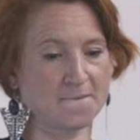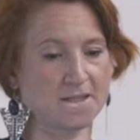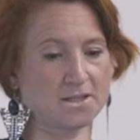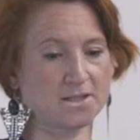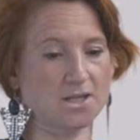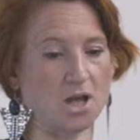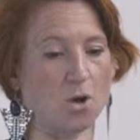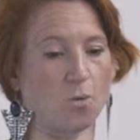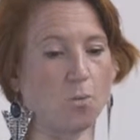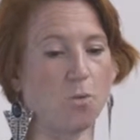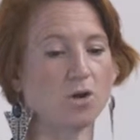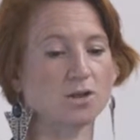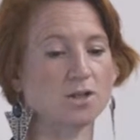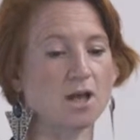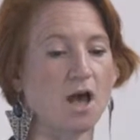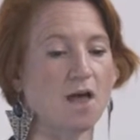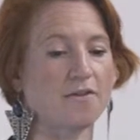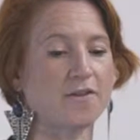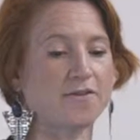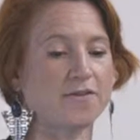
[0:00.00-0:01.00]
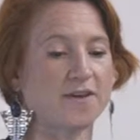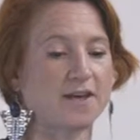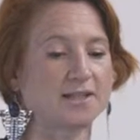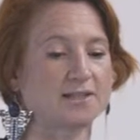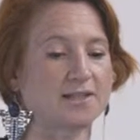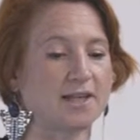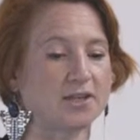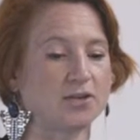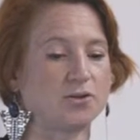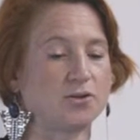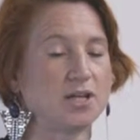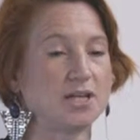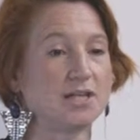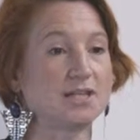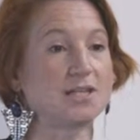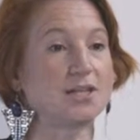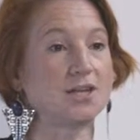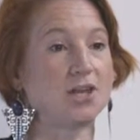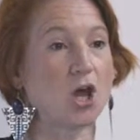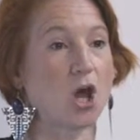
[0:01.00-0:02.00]
So what are the things that you need
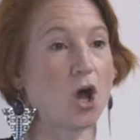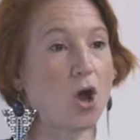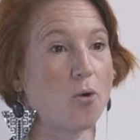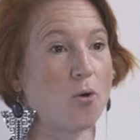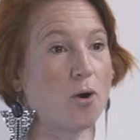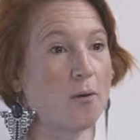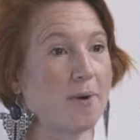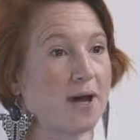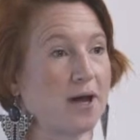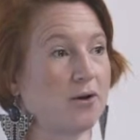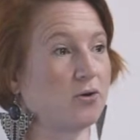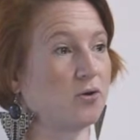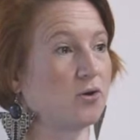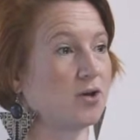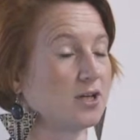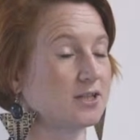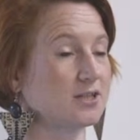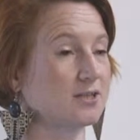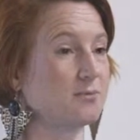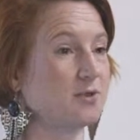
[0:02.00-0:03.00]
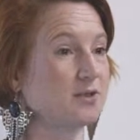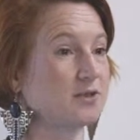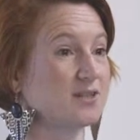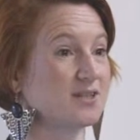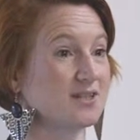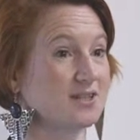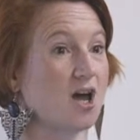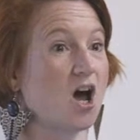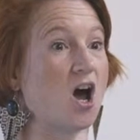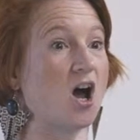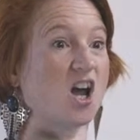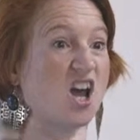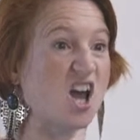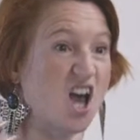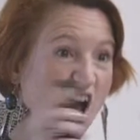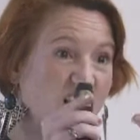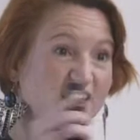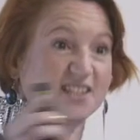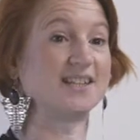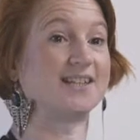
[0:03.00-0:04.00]
to know about your customers to start
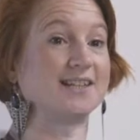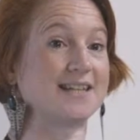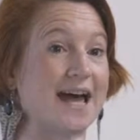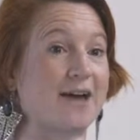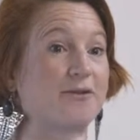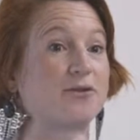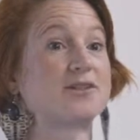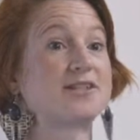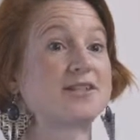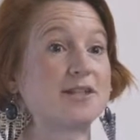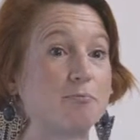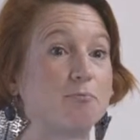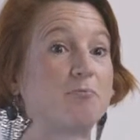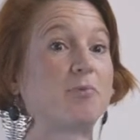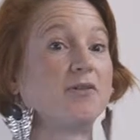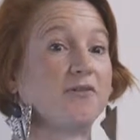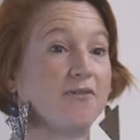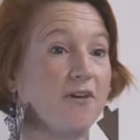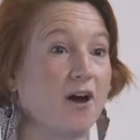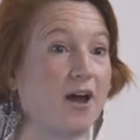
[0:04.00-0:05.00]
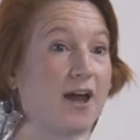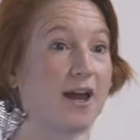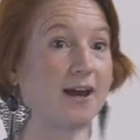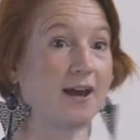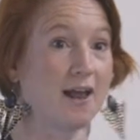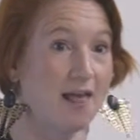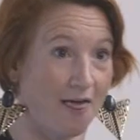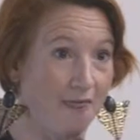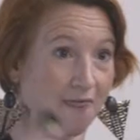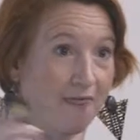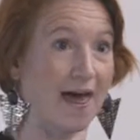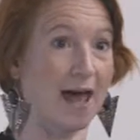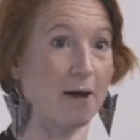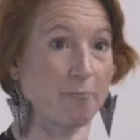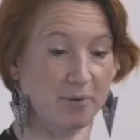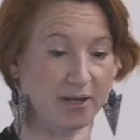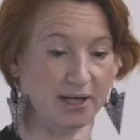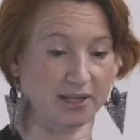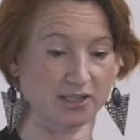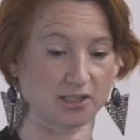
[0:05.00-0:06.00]
cutting down and simplifying
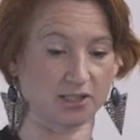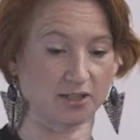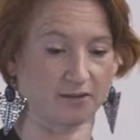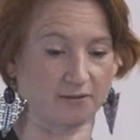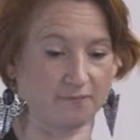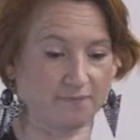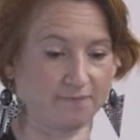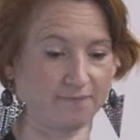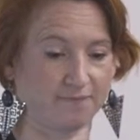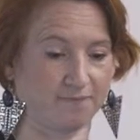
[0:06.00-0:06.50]
that picture?